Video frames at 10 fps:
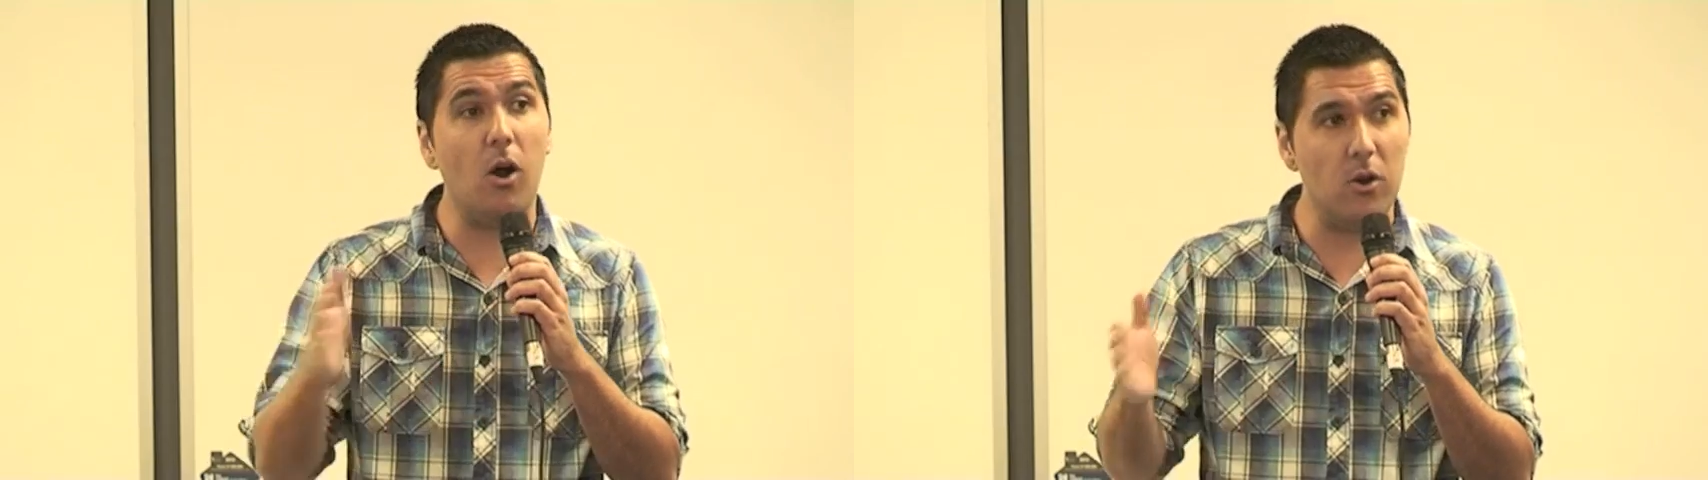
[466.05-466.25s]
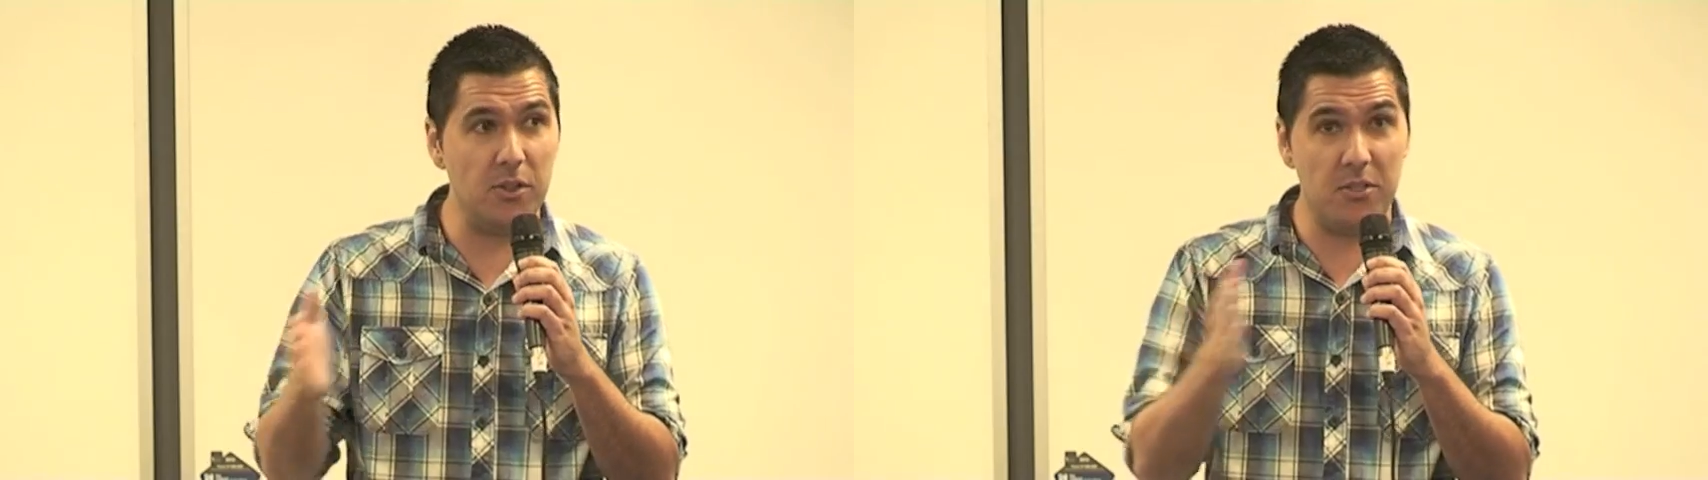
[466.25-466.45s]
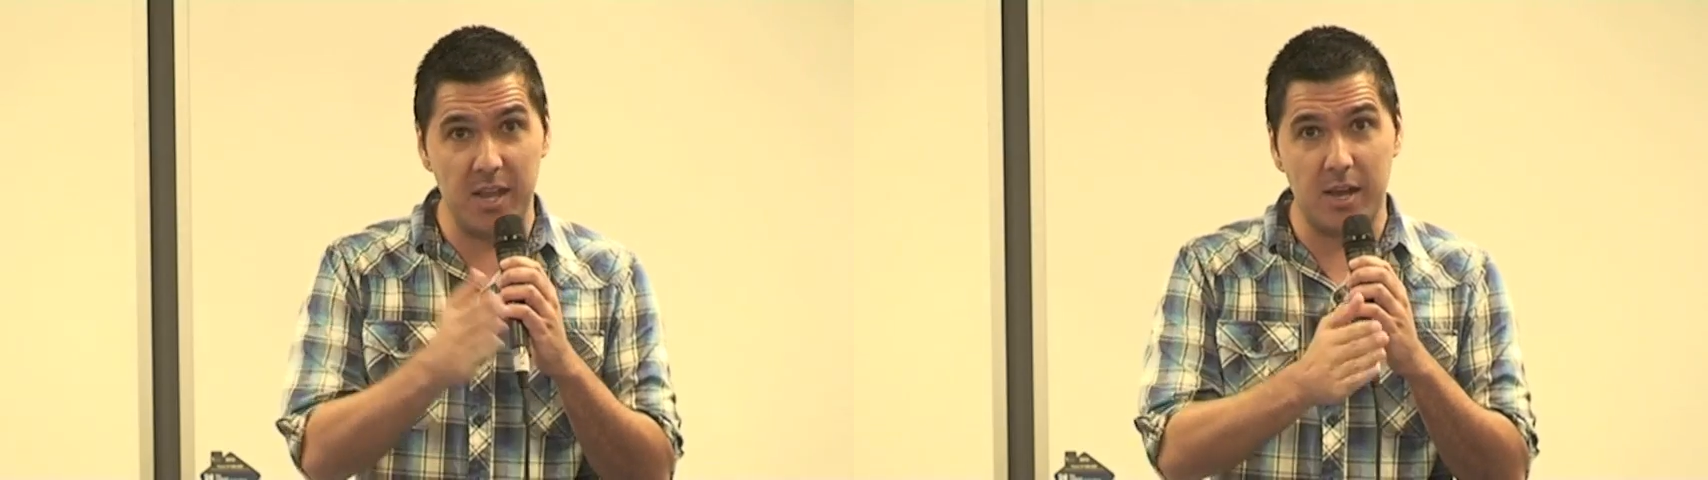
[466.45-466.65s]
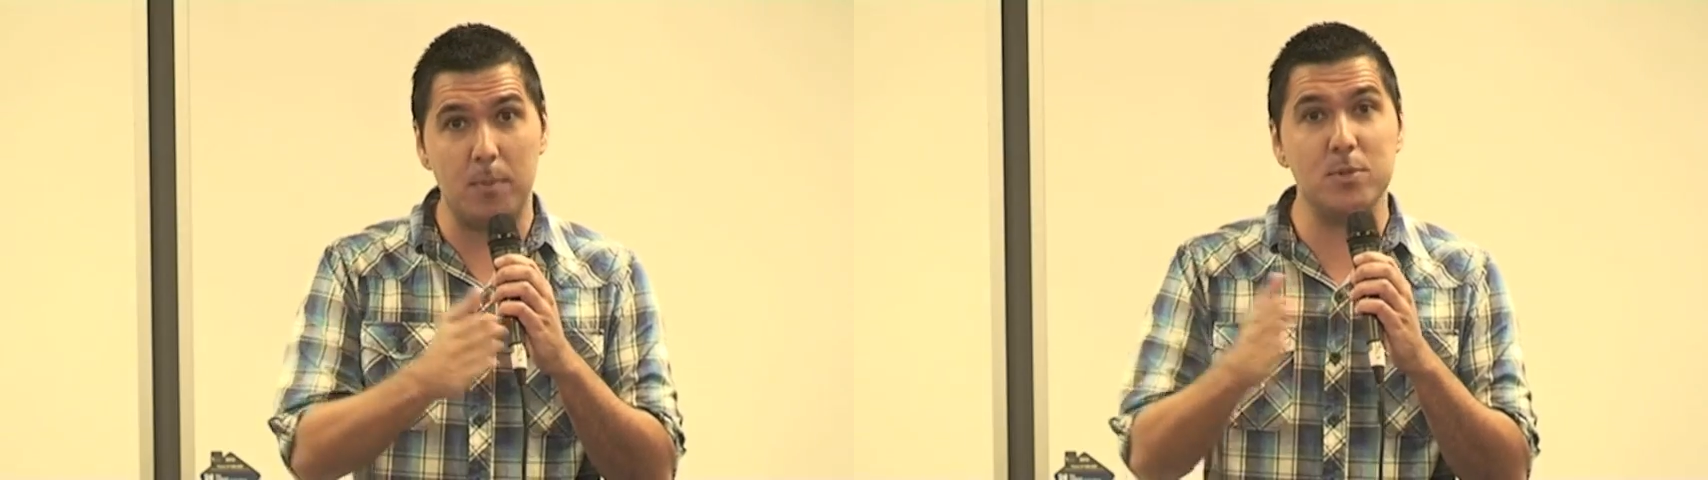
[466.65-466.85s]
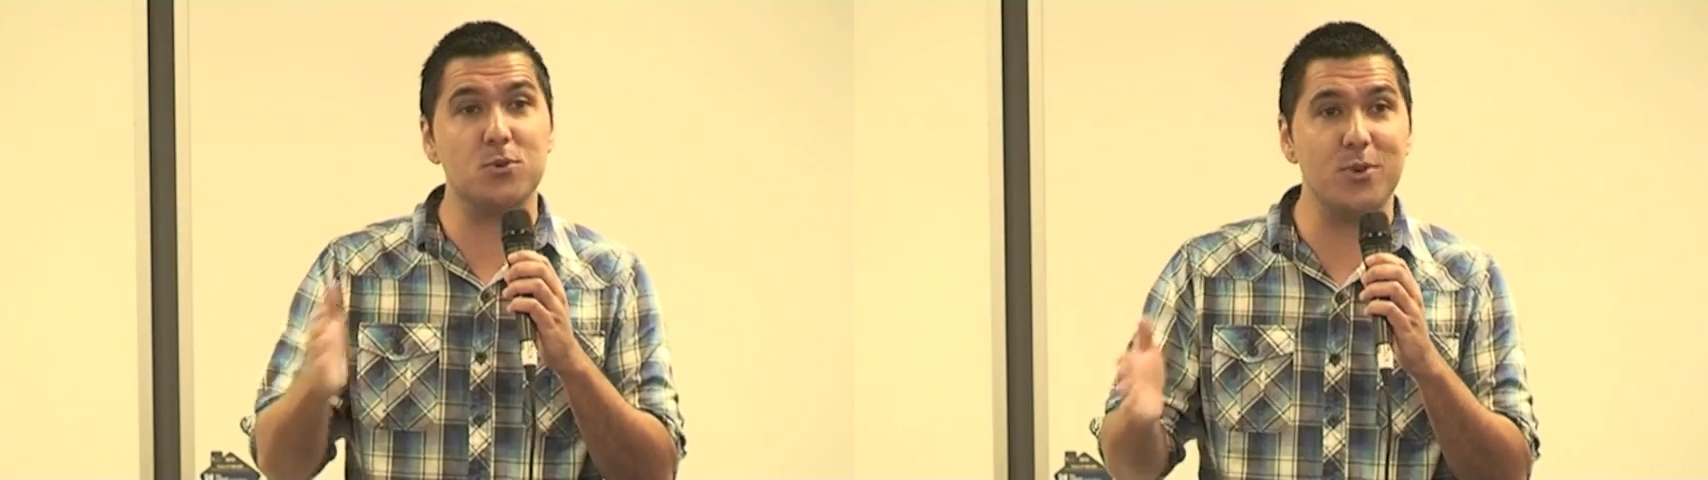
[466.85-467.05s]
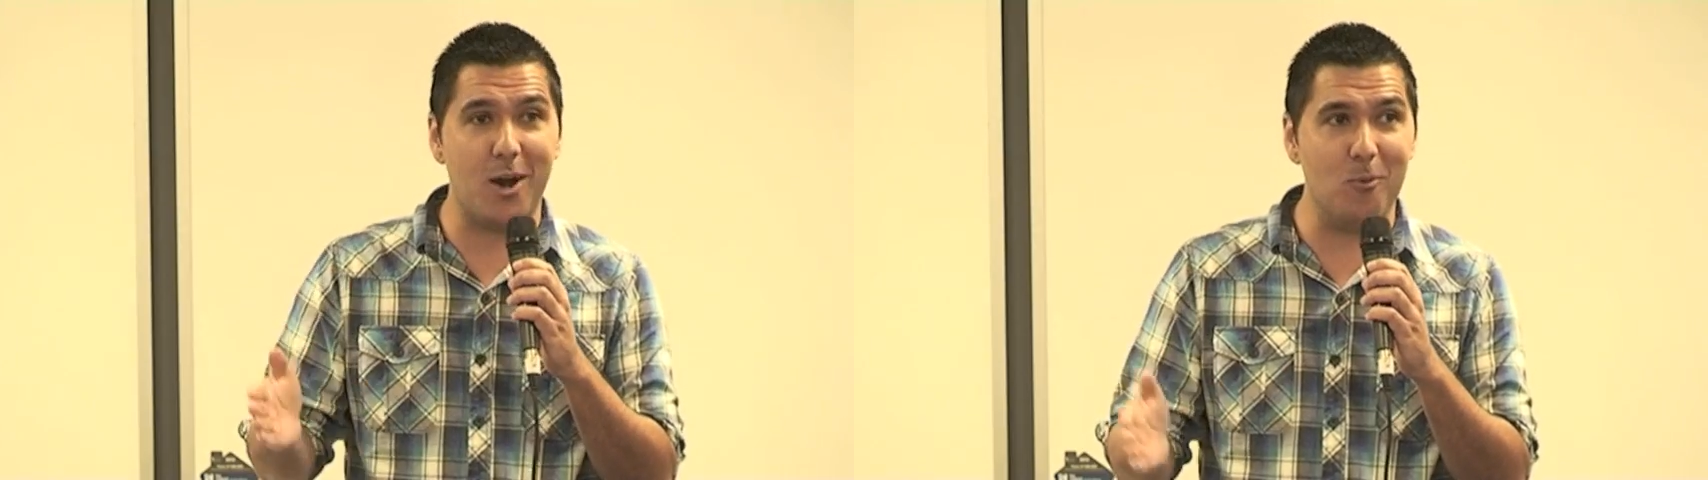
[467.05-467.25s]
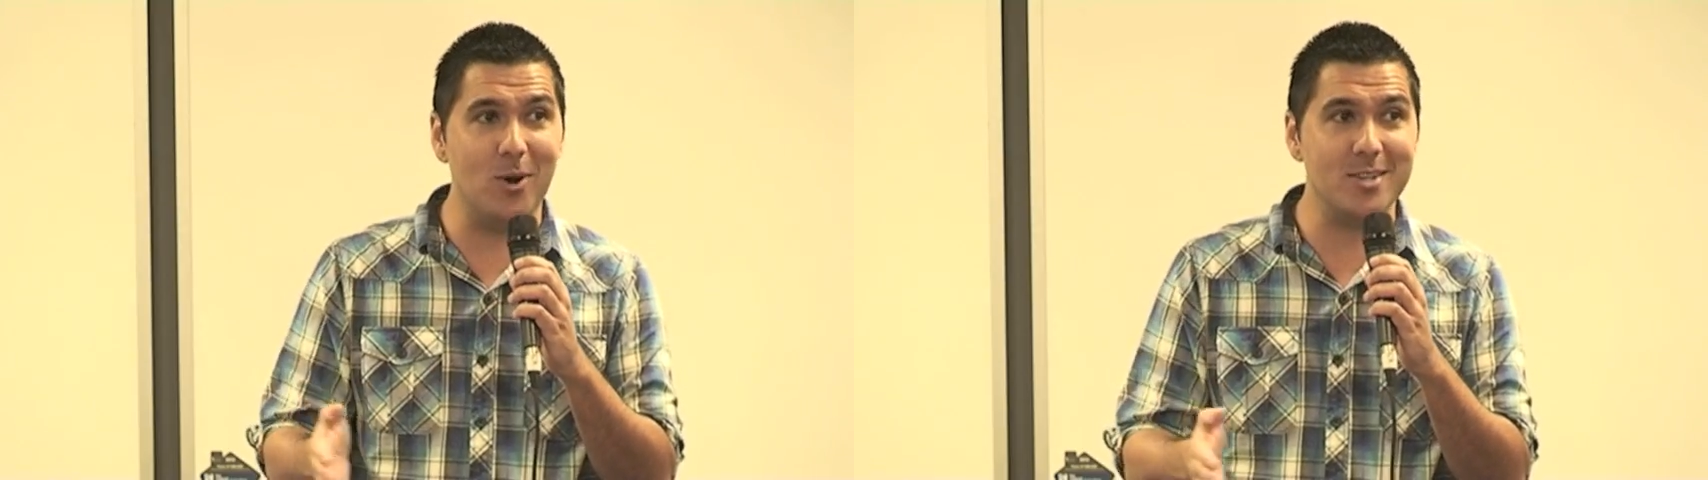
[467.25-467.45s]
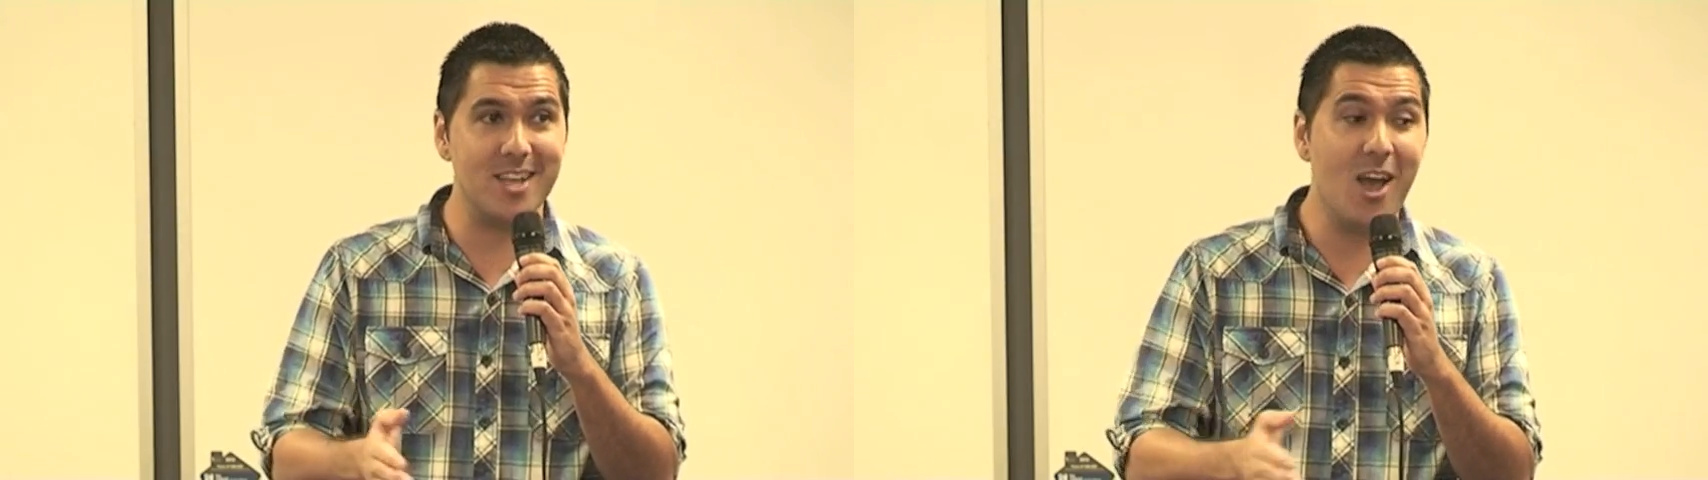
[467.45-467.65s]
up until now
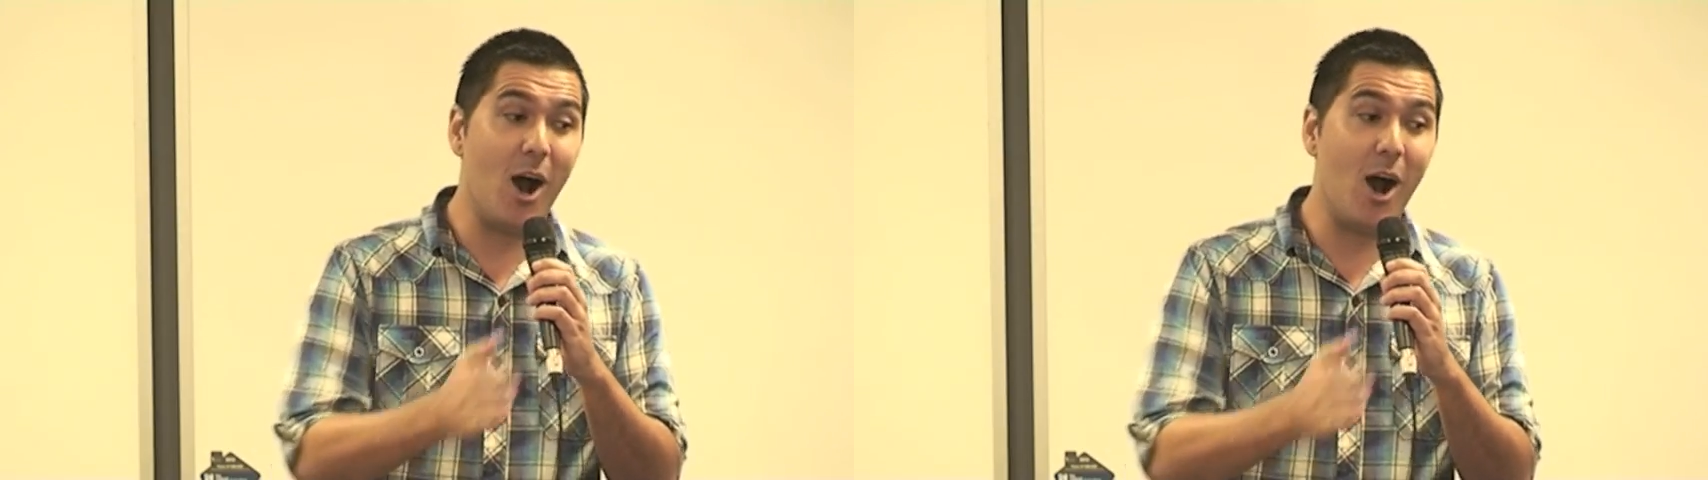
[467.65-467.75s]
was,